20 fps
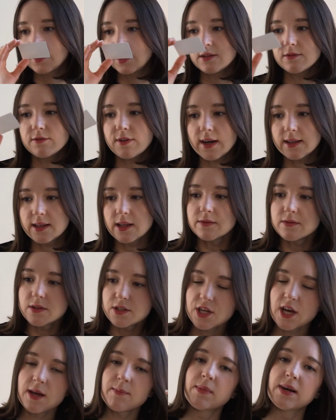In fact, every
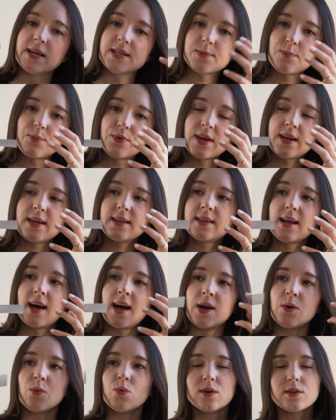time I spray it,
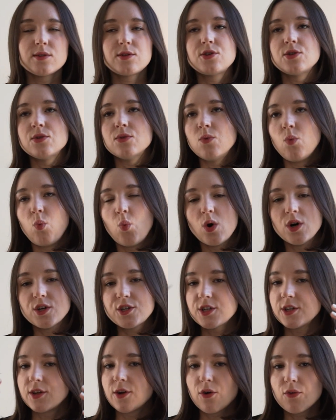I want to
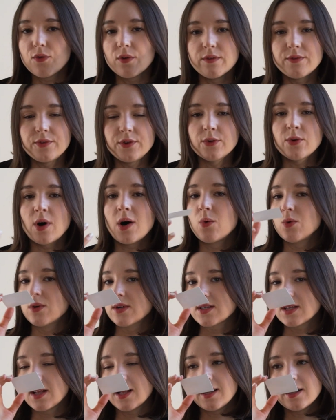wash it off a few
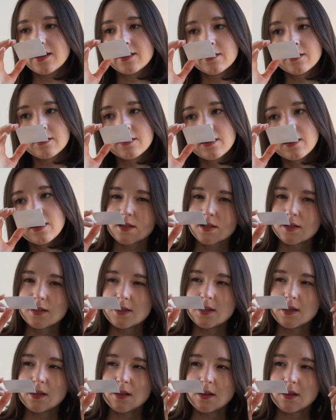hours later.
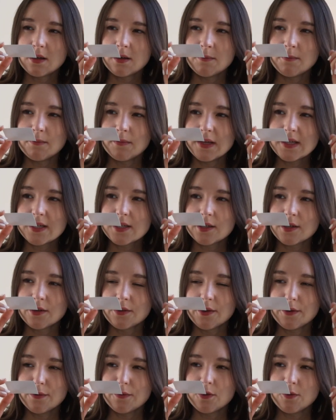Still a
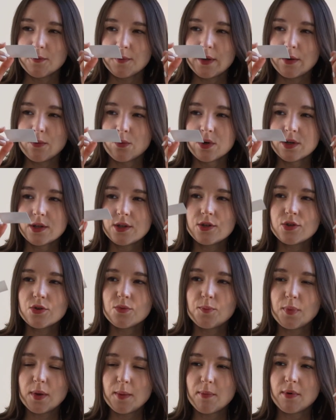mystery for me. What do
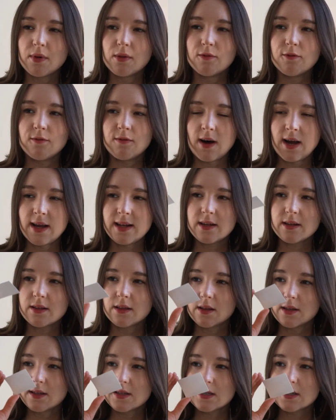people find
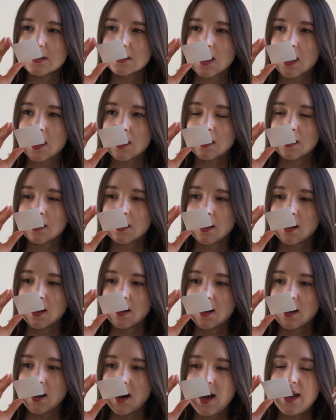in this scent?
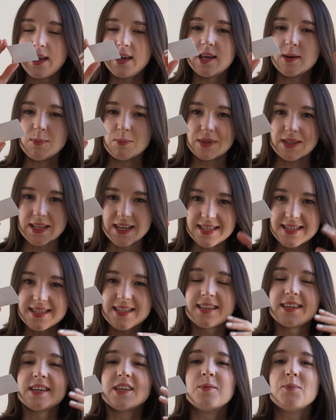I keep
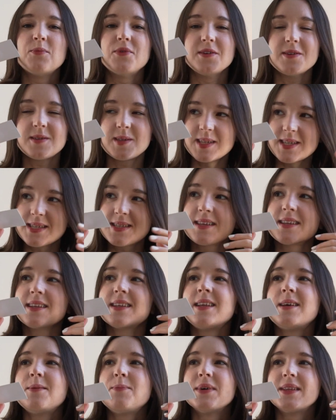testing it
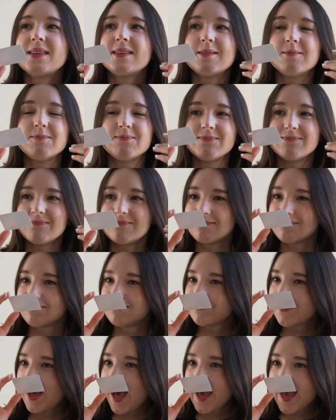persistently, but
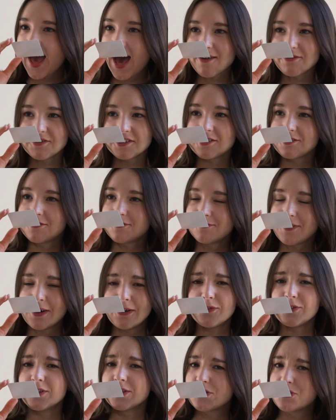I haven't
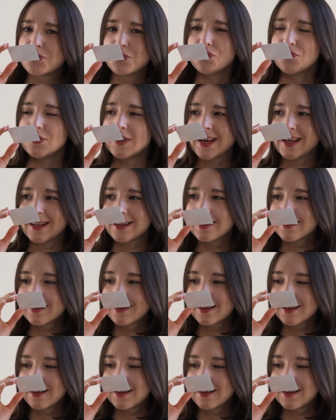found the truth yet.